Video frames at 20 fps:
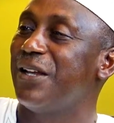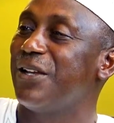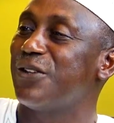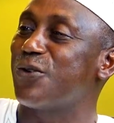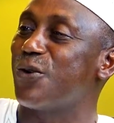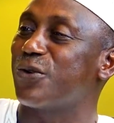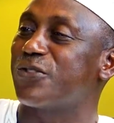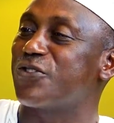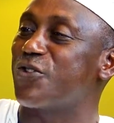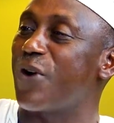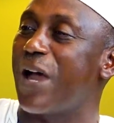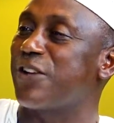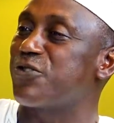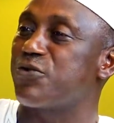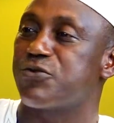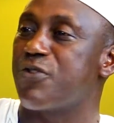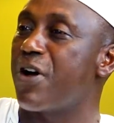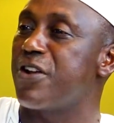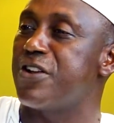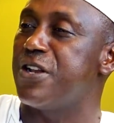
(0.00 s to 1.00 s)
to try to
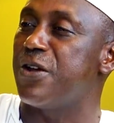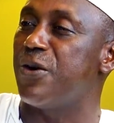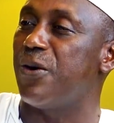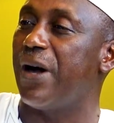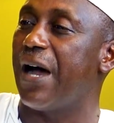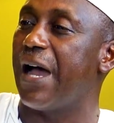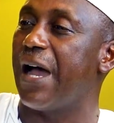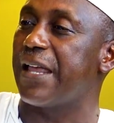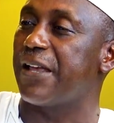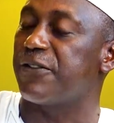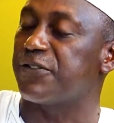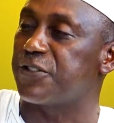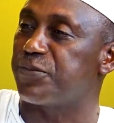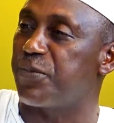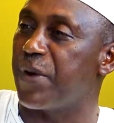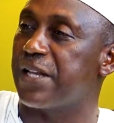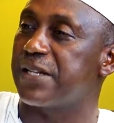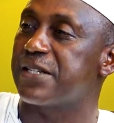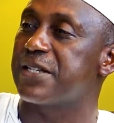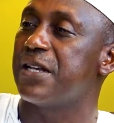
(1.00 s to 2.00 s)
run. No, I have
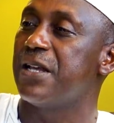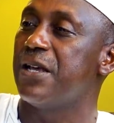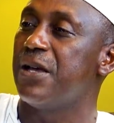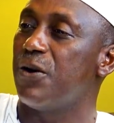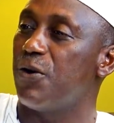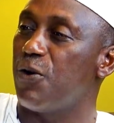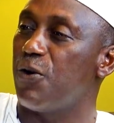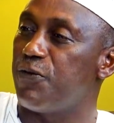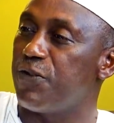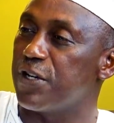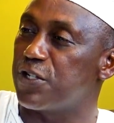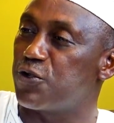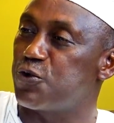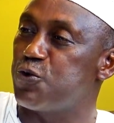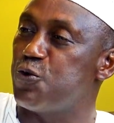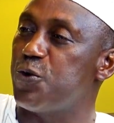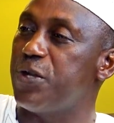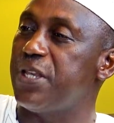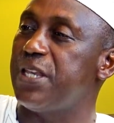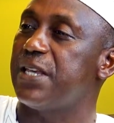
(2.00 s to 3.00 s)
spent over
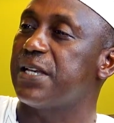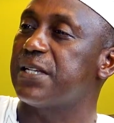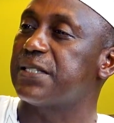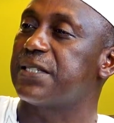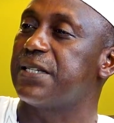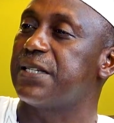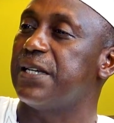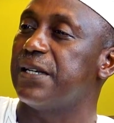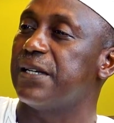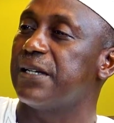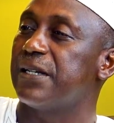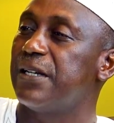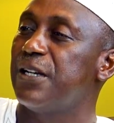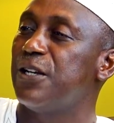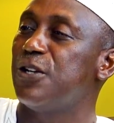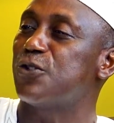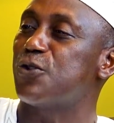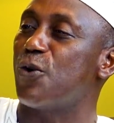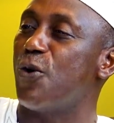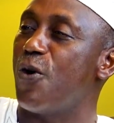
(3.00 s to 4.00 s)
2 years here
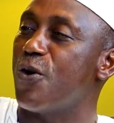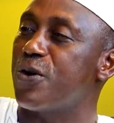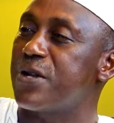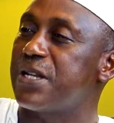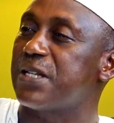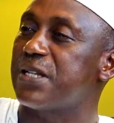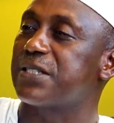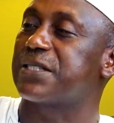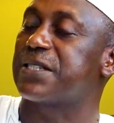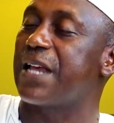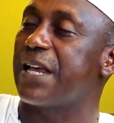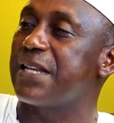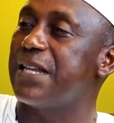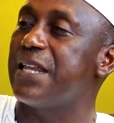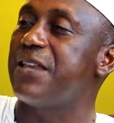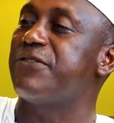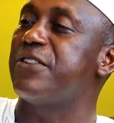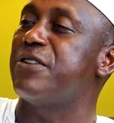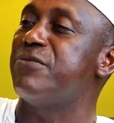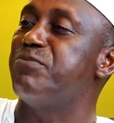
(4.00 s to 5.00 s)
to understand
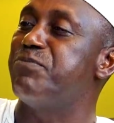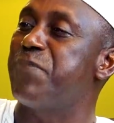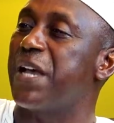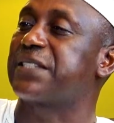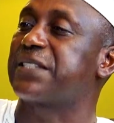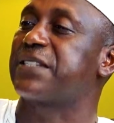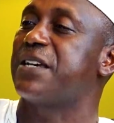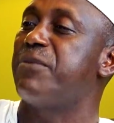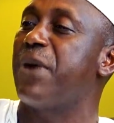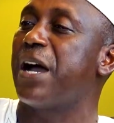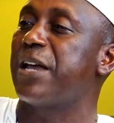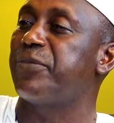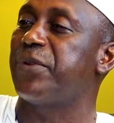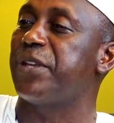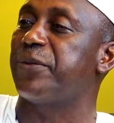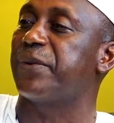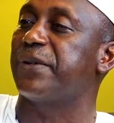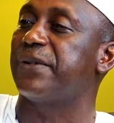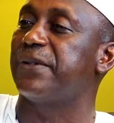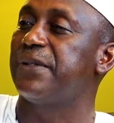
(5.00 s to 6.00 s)
even better my
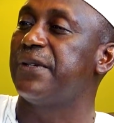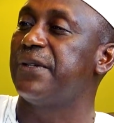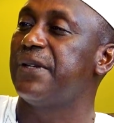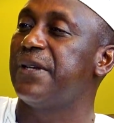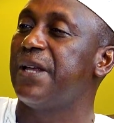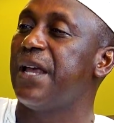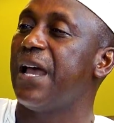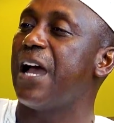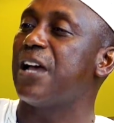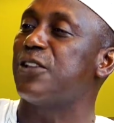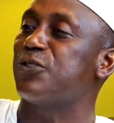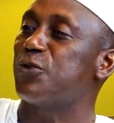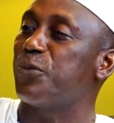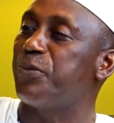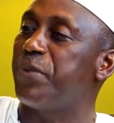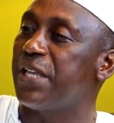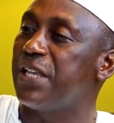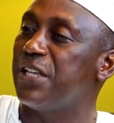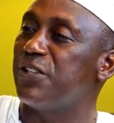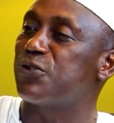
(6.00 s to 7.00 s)
people and to
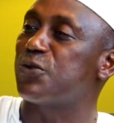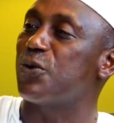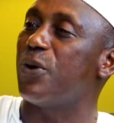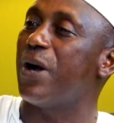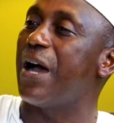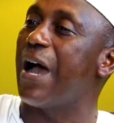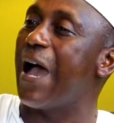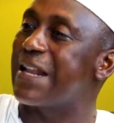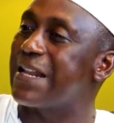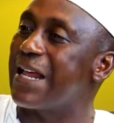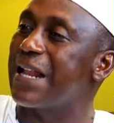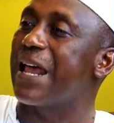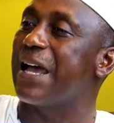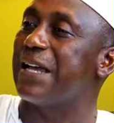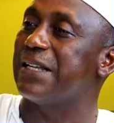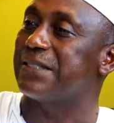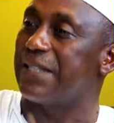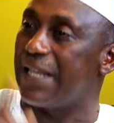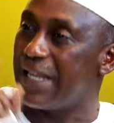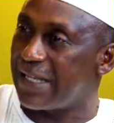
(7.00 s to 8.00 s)
begin to
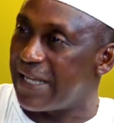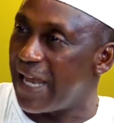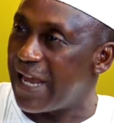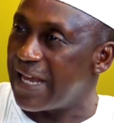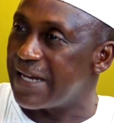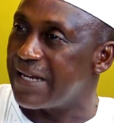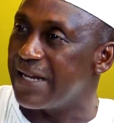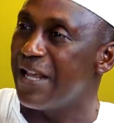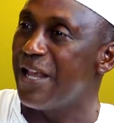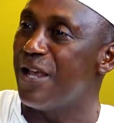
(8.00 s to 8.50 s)
analyze, again,